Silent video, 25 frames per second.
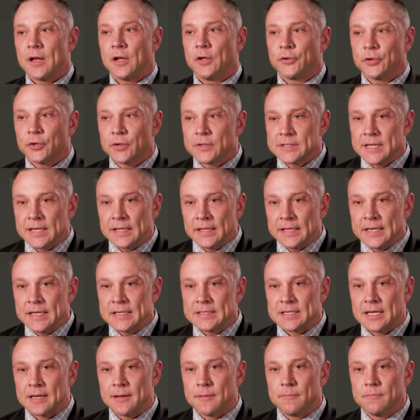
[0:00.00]
at Alturas
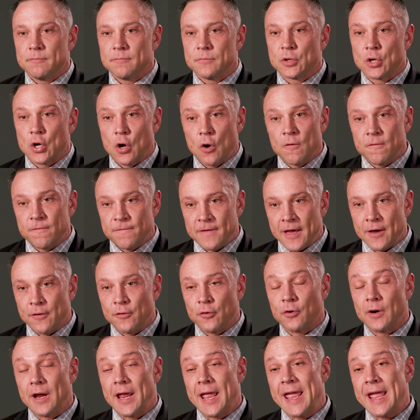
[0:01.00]
Analytics, I'm
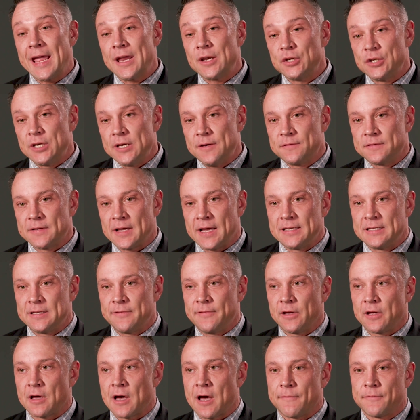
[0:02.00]
co-founder and chief
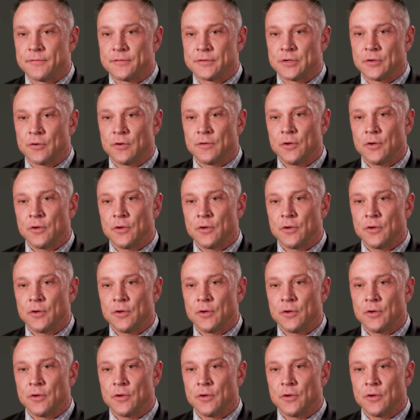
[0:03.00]
scientific officer,